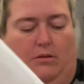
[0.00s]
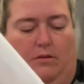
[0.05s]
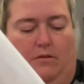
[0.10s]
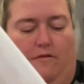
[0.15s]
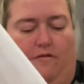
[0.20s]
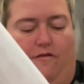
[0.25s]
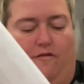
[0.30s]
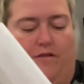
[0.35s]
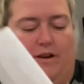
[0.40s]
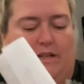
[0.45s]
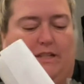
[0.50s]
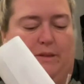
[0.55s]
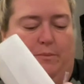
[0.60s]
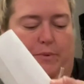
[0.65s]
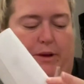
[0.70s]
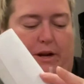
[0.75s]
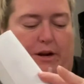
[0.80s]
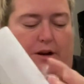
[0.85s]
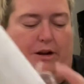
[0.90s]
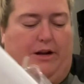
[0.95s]
free
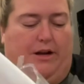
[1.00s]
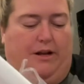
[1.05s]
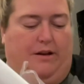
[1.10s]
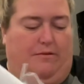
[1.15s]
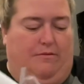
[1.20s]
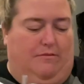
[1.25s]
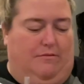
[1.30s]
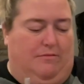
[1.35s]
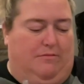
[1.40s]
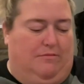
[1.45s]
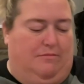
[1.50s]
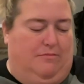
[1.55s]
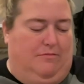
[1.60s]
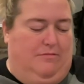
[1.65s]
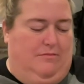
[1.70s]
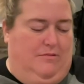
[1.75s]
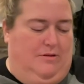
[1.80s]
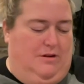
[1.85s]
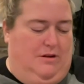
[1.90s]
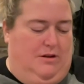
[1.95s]
spirit and
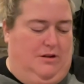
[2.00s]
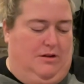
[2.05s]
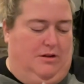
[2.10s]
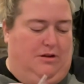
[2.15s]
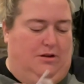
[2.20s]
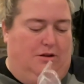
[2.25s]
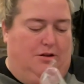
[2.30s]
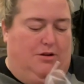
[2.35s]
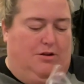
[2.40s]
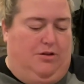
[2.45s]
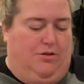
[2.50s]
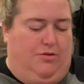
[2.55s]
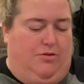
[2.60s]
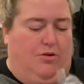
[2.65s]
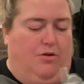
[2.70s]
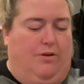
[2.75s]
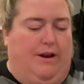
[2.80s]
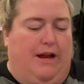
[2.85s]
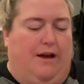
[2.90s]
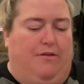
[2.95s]

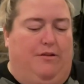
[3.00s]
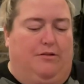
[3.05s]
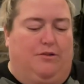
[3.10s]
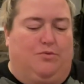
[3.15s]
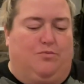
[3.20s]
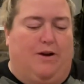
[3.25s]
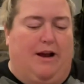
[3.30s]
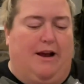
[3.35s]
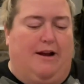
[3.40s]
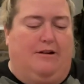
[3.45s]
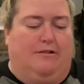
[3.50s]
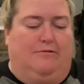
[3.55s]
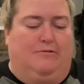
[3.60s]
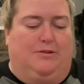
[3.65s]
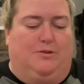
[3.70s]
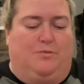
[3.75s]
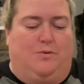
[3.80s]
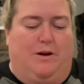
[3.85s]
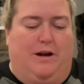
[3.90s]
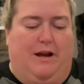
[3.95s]
throw down those
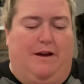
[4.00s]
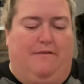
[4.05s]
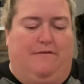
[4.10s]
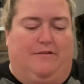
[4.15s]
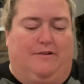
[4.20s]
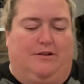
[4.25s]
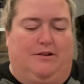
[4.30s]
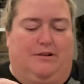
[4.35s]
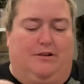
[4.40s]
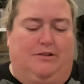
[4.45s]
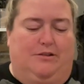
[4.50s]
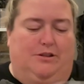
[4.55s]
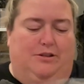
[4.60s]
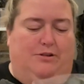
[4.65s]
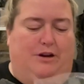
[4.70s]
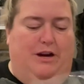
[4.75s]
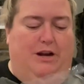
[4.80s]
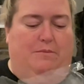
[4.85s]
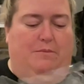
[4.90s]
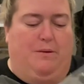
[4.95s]
rounds wherever,
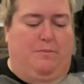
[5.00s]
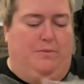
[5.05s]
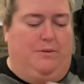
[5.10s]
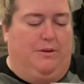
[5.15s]
straighten them up a